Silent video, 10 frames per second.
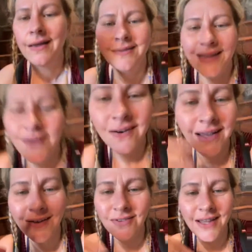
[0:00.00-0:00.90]
They ought to
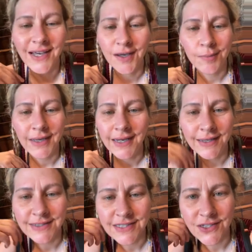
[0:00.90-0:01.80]
have like
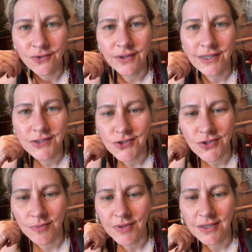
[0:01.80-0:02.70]
comedians doing this or
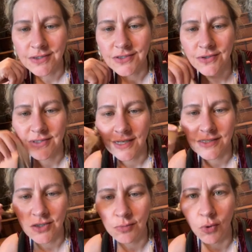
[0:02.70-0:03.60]
something, so it's not
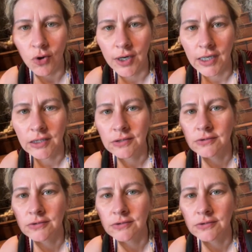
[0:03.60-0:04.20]
so boring.